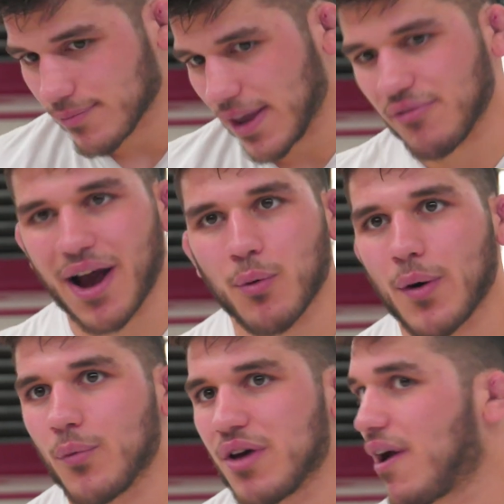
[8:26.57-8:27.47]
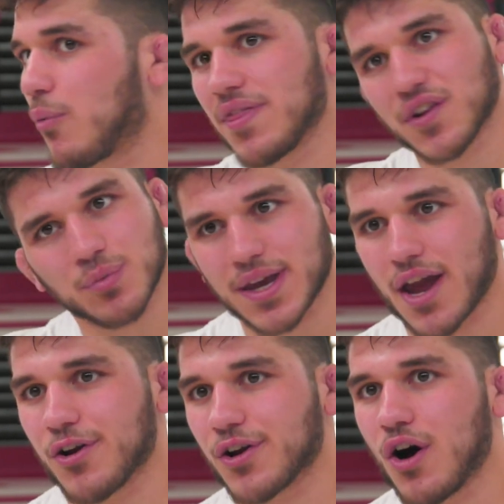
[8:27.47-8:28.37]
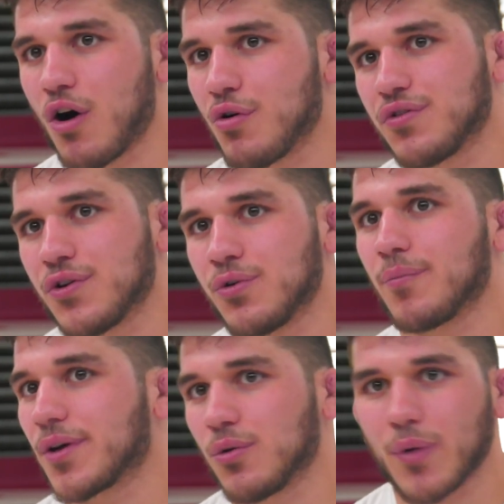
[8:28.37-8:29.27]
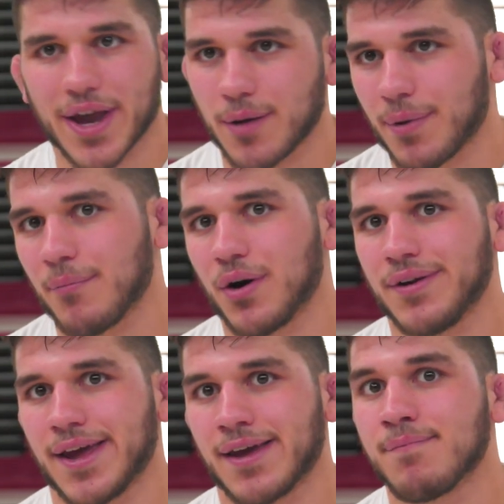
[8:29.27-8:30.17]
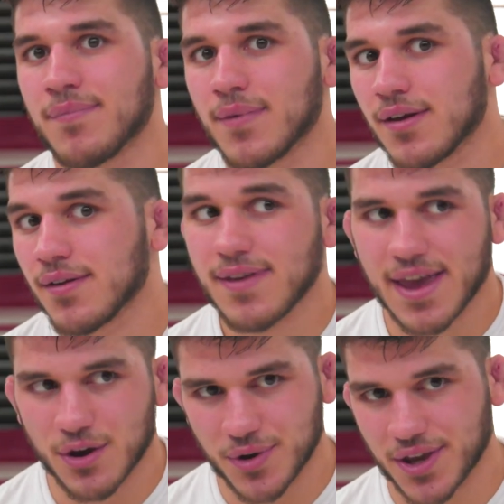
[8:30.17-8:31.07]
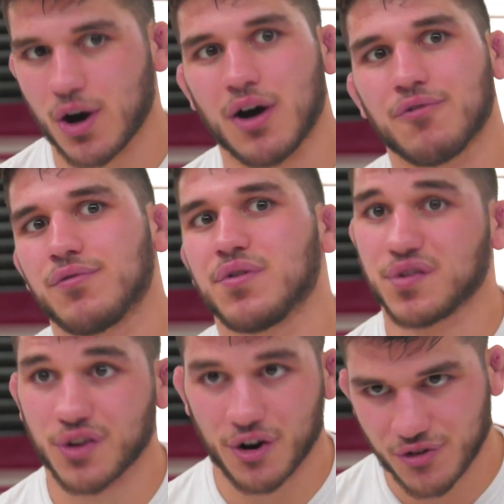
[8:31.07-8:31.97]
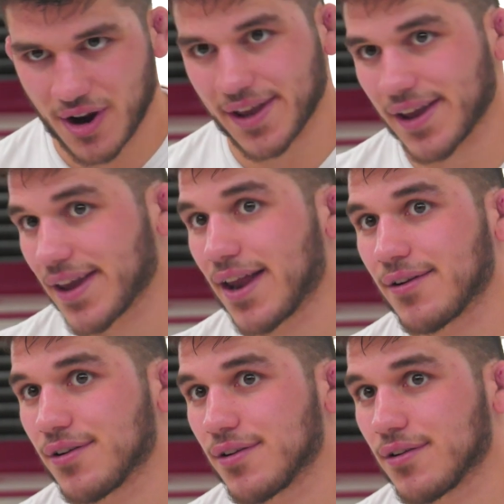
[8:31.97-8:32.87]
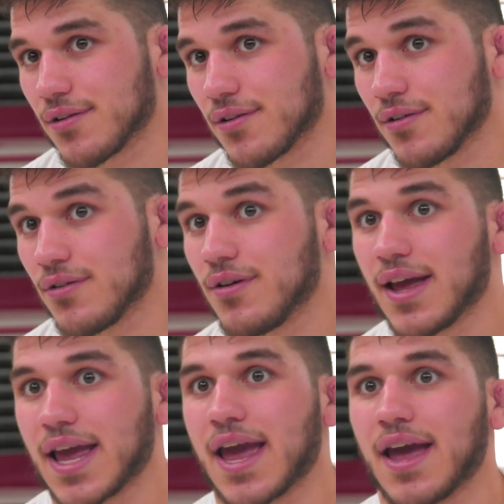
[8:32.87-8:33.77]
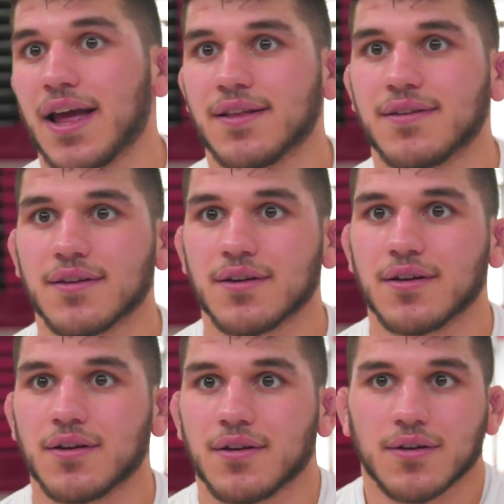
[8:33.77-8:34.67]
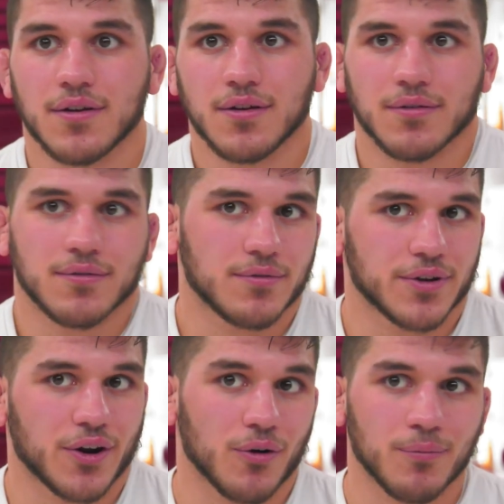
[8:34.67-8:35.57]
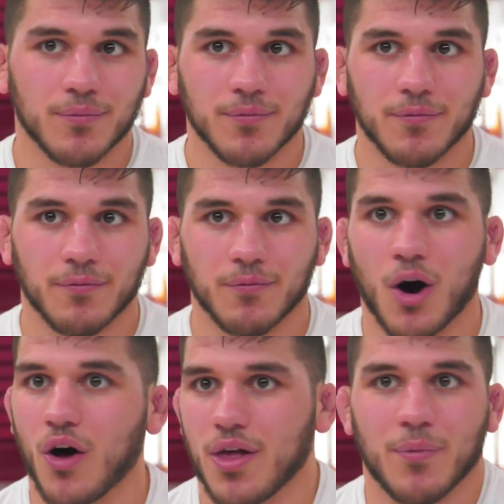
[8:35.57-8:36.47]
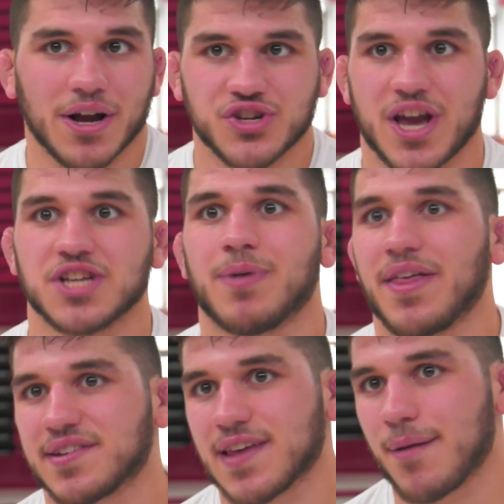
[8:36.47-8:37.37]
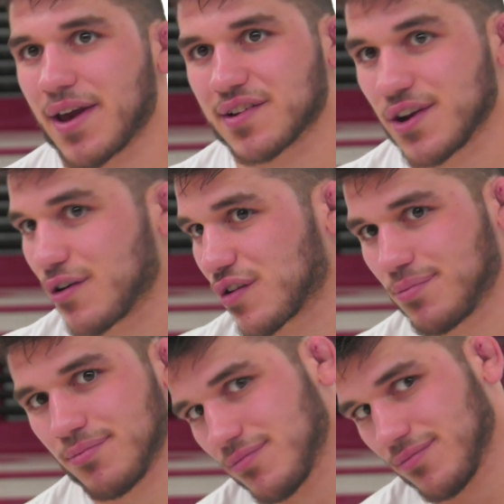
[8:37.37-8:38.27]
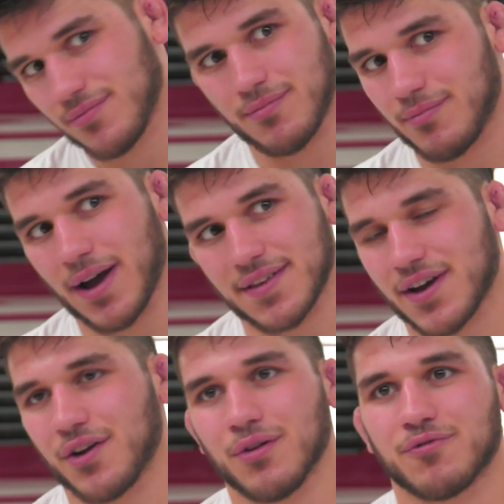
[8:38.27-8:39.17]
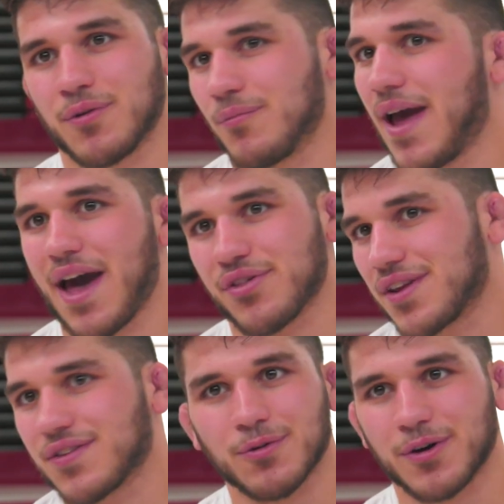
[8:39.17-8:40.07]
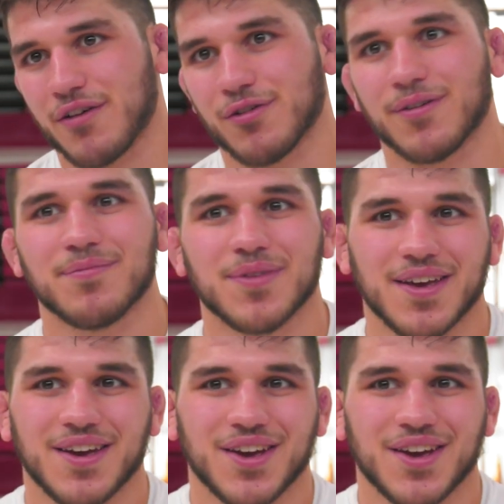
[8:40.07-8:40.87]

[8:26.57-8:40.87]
If I win this weekend or go 0-2, I'm going to wake up on Monday, take a week off, start training again. And, you know, all that might change by this time next year is my title from athlete to whatever. Mm-hmm.